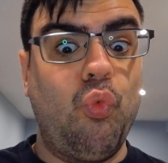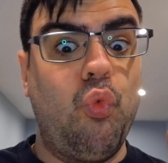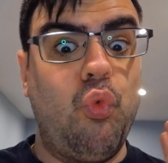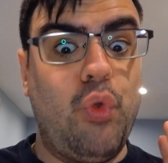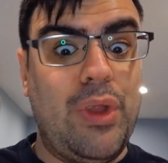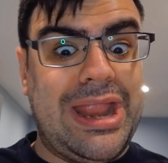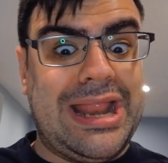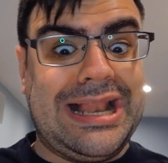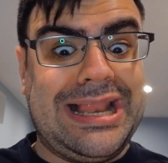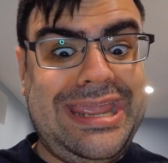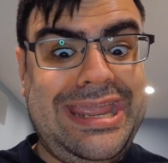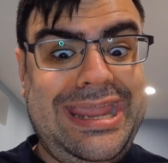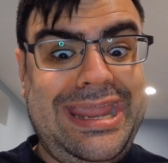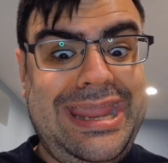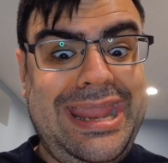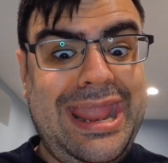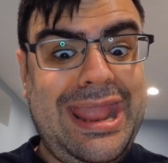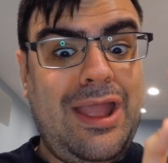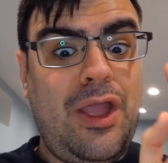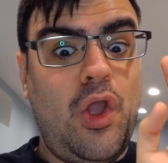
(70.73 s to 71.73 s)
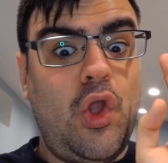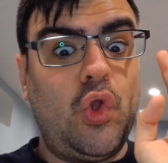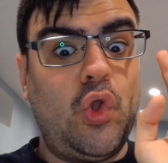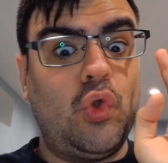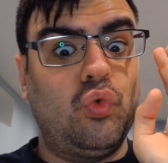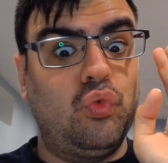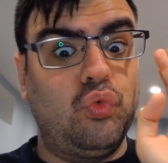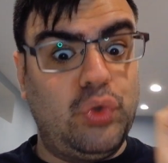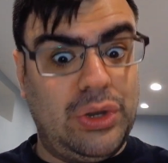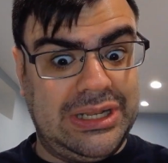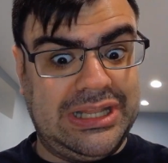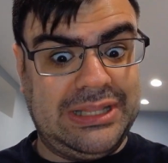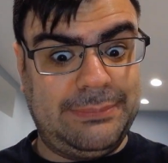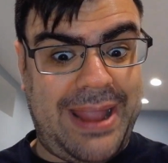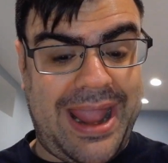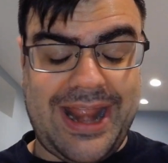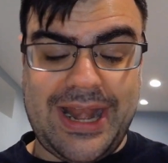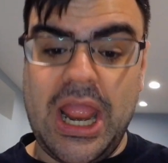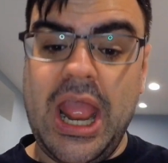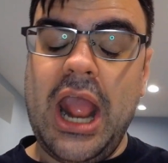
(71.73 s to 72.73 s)
Really, really
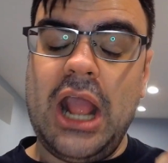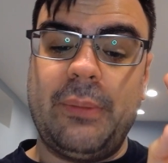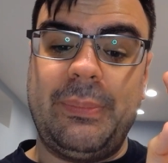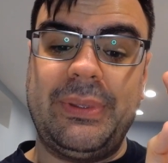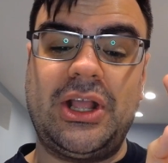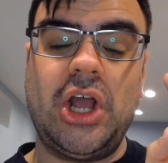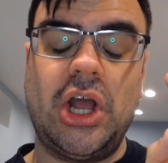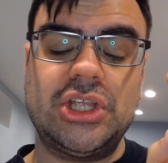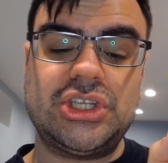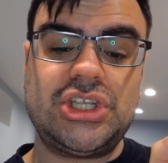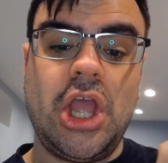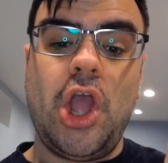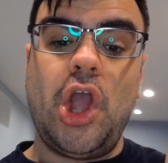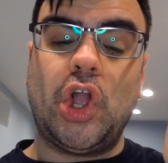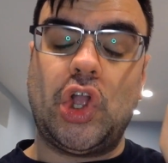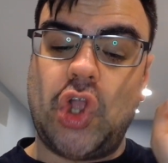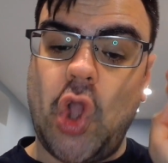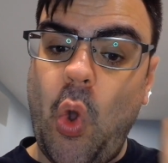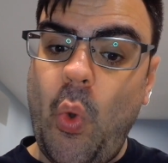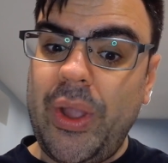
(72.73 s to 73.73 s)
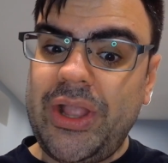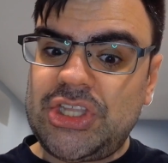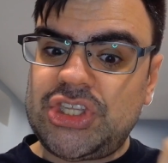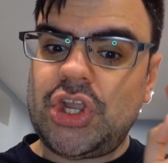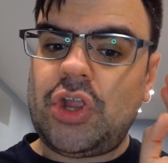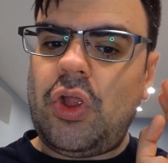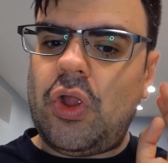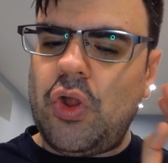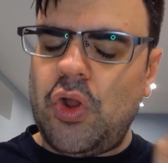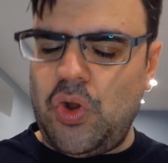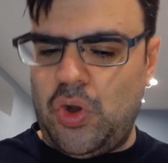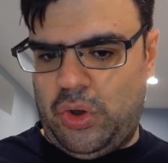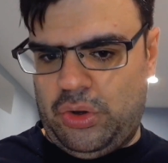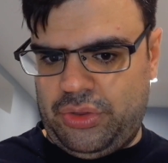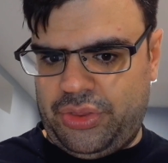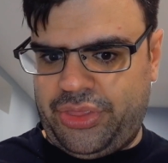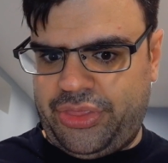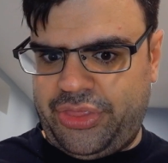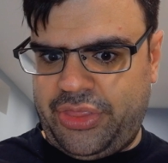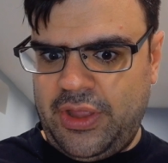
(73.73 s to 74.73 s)
bad. Because going to
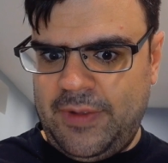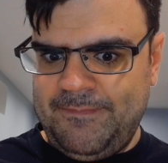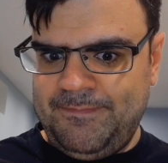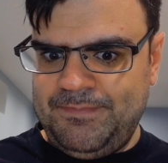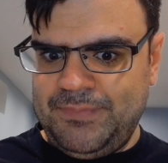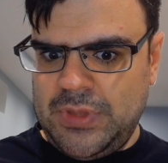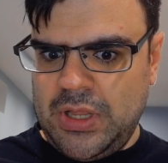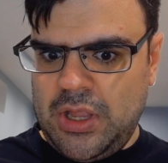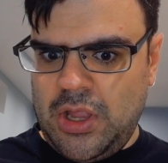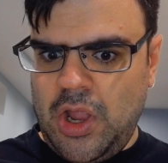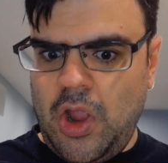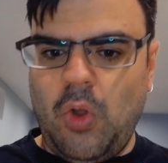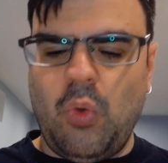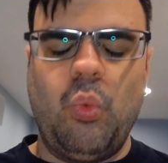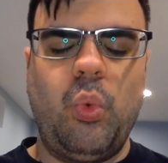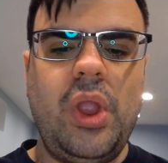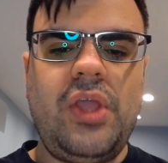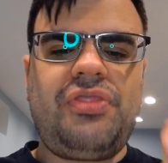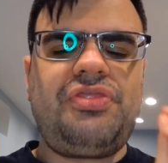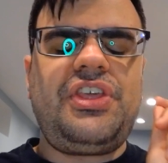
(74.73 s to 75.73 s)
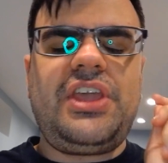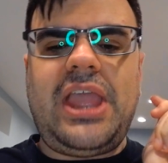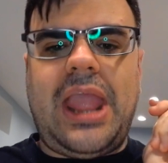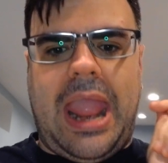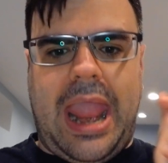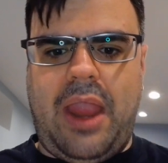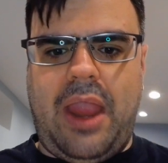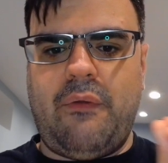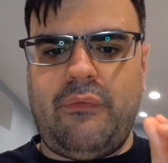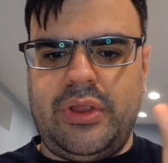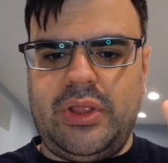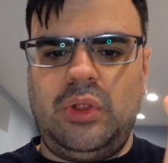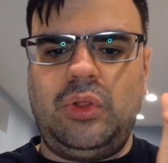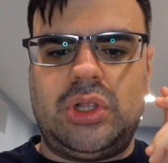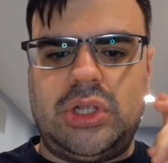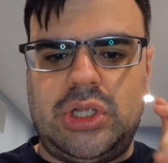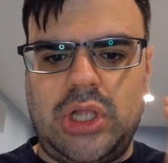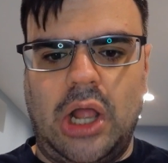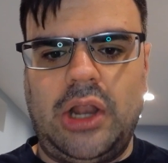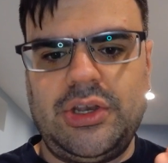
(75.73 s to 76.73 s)
Earth with the aerial
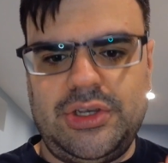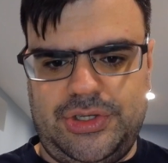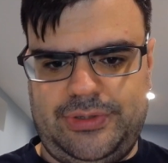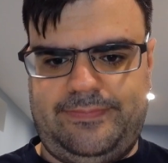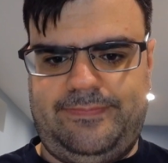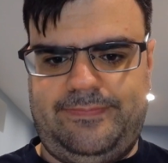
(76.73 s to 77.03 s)
Gundam,